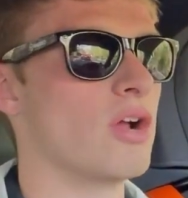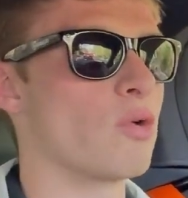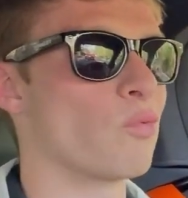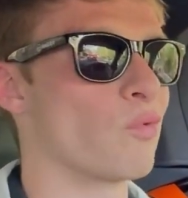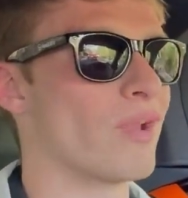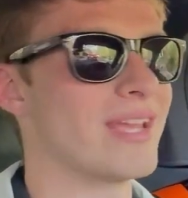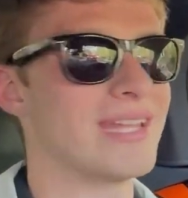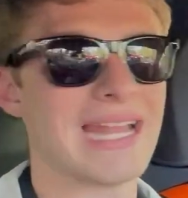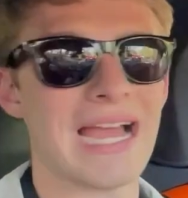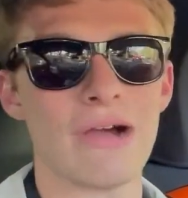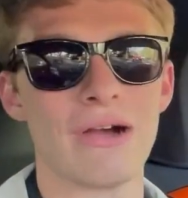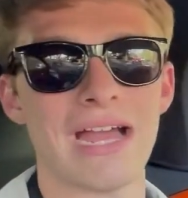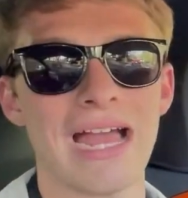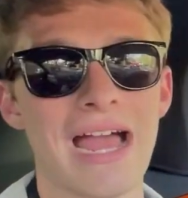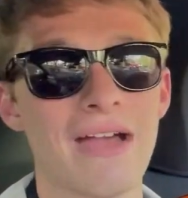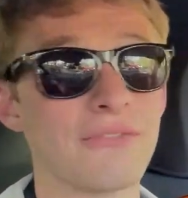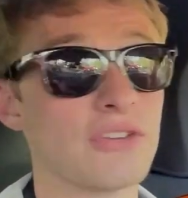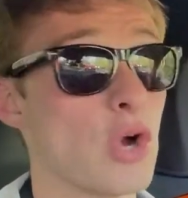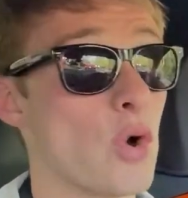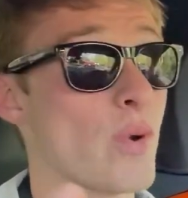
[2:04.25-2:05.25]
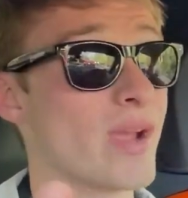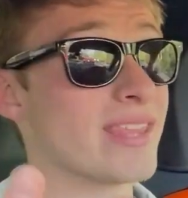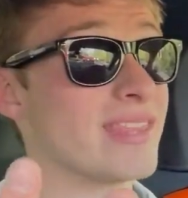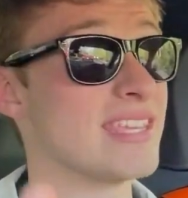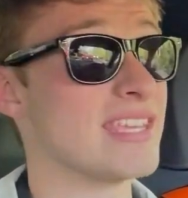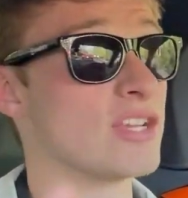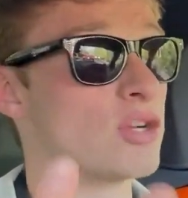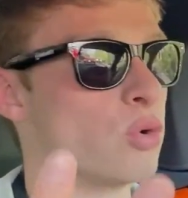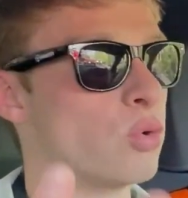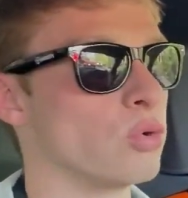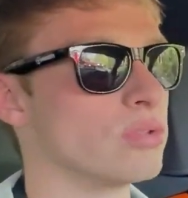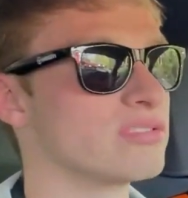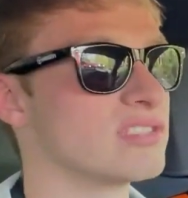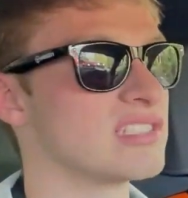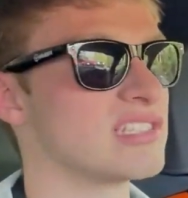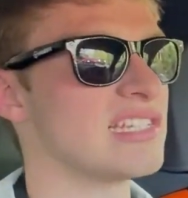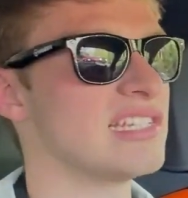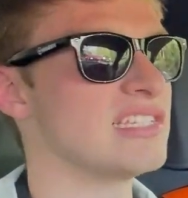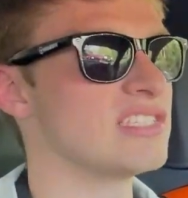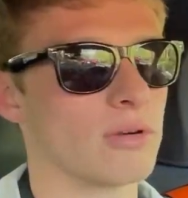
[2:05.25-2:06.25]
Right now, I have going the cooled
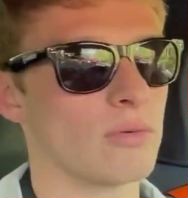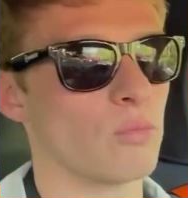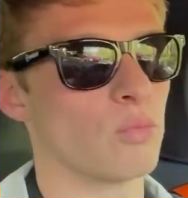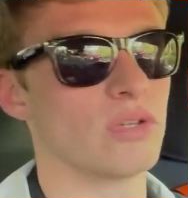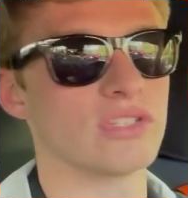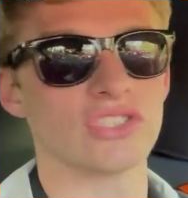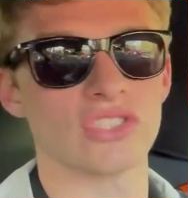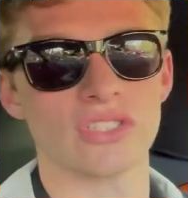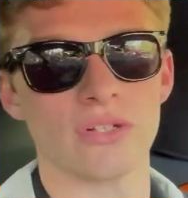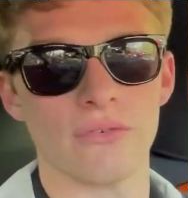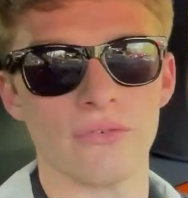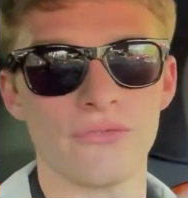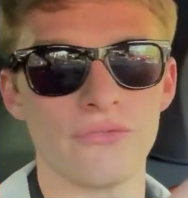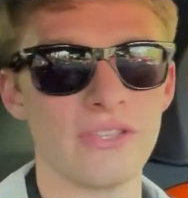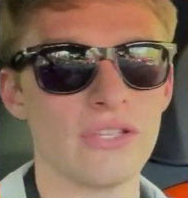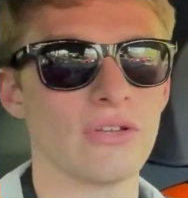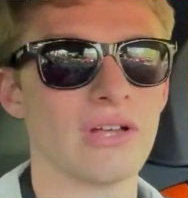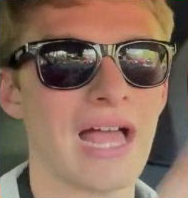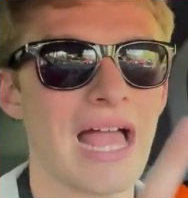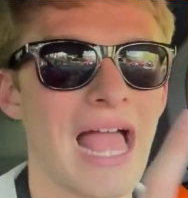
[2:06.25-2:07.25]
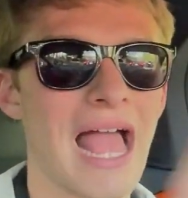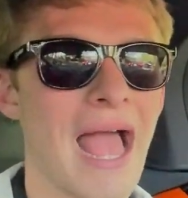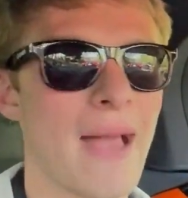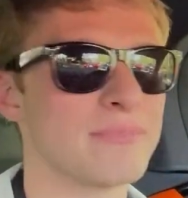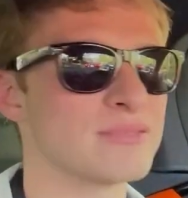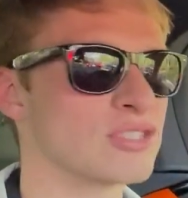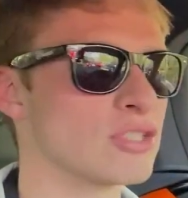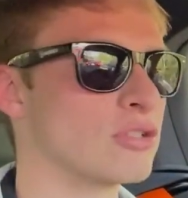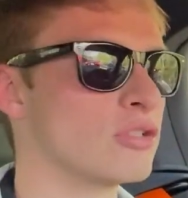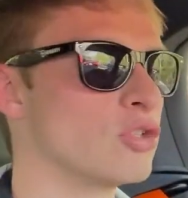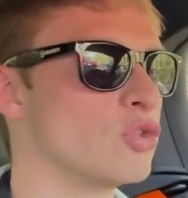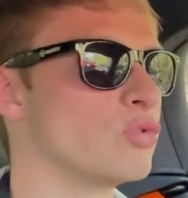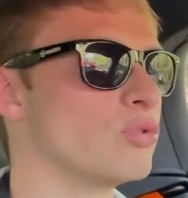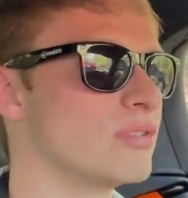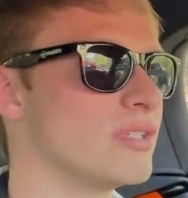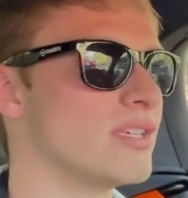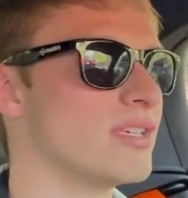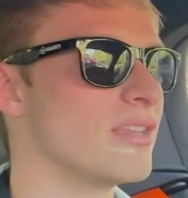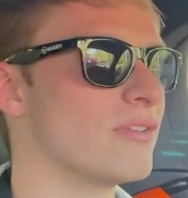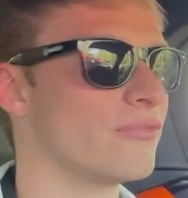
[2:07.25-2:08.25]
seats, which feel
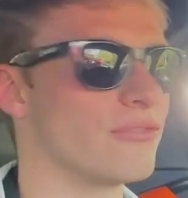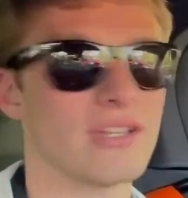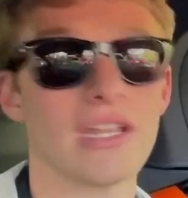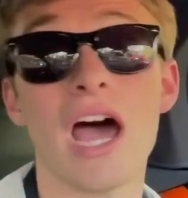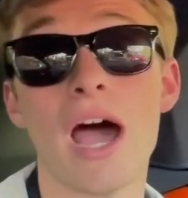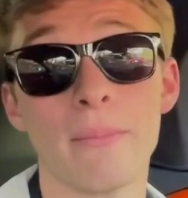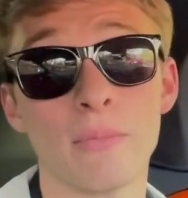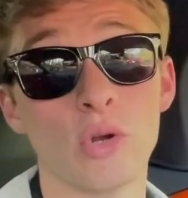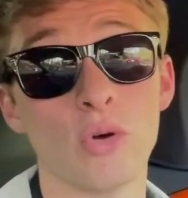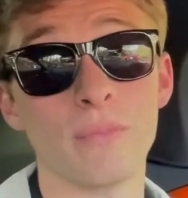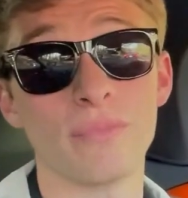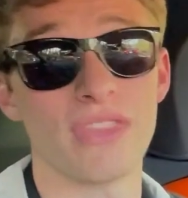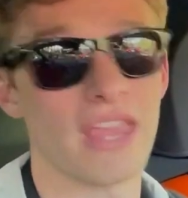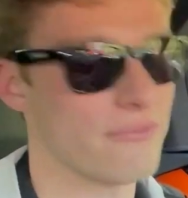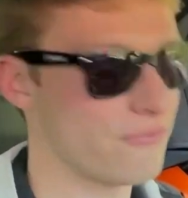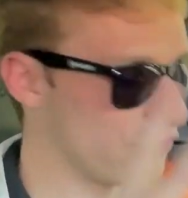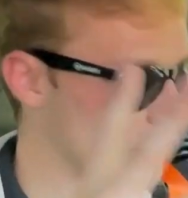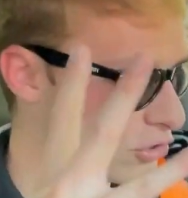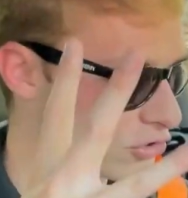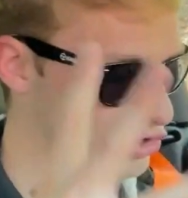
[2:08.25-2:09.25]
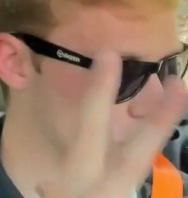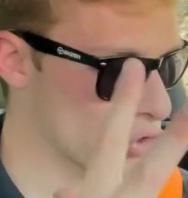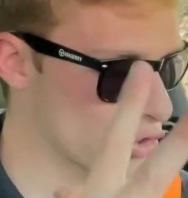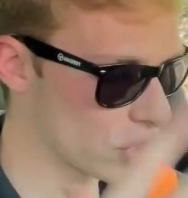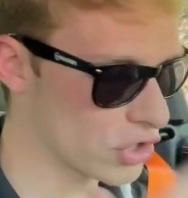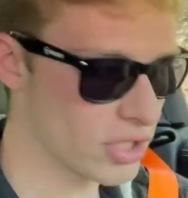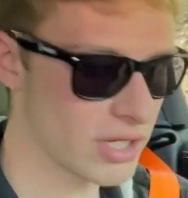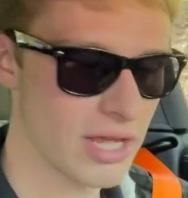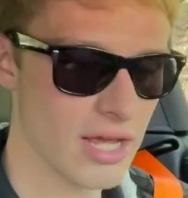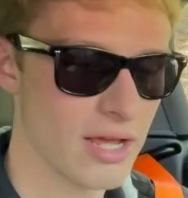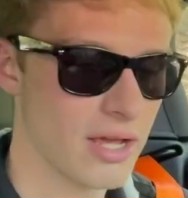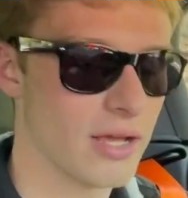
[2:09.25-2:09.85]
absolutely phenomenal. They feel so good.